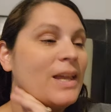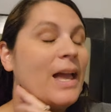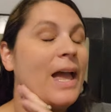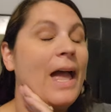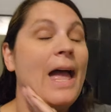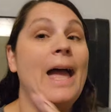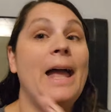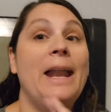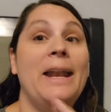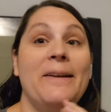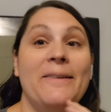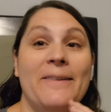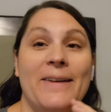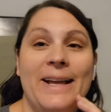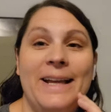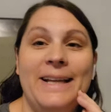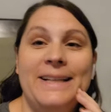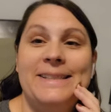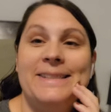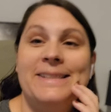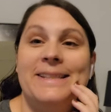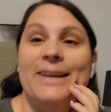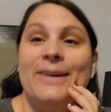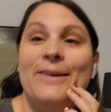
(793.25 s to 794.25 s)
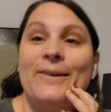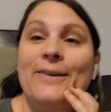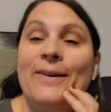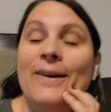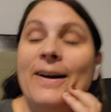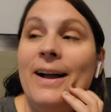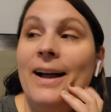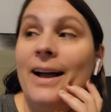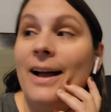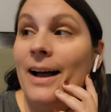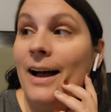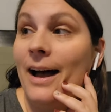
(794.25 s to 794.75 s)
Anyway, so
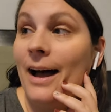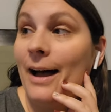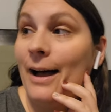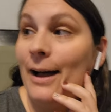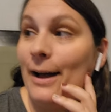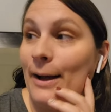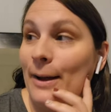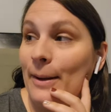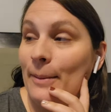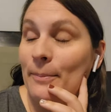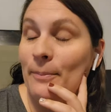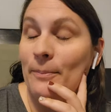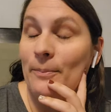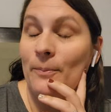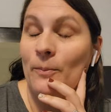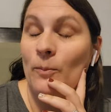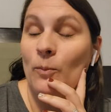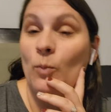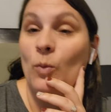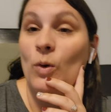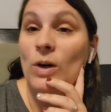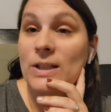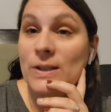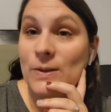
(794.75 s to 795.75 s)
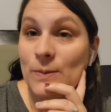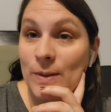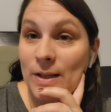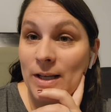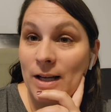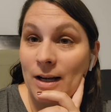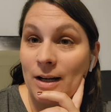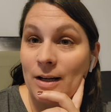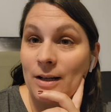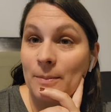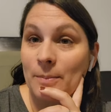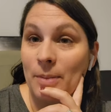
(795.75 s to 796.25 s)
um, once we
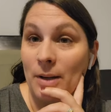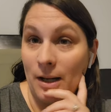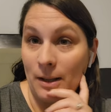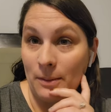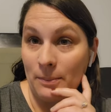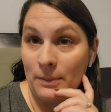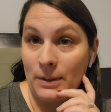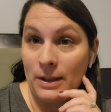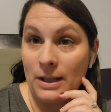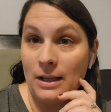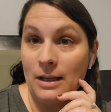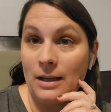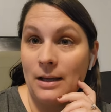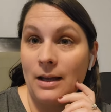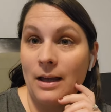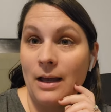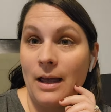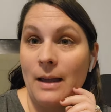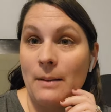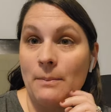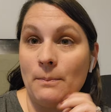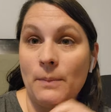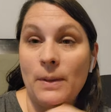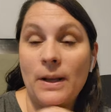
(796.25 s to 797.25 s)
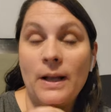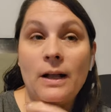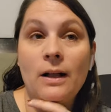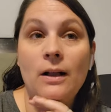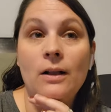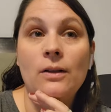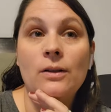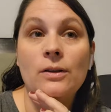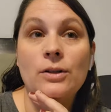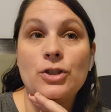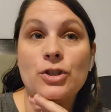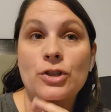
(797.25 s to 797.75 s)
got Poppy and
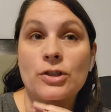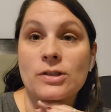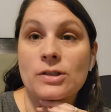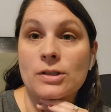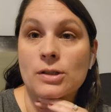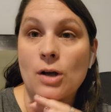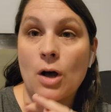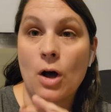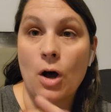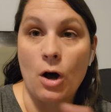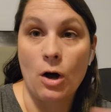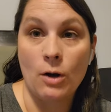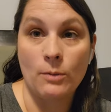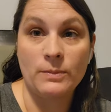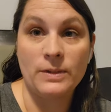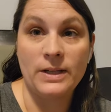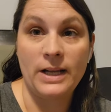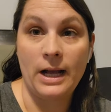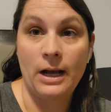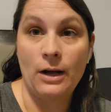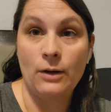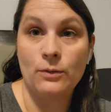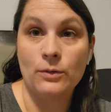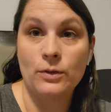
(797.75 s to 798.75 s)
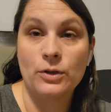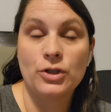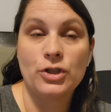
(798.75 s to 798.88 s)
Belle just calmed down.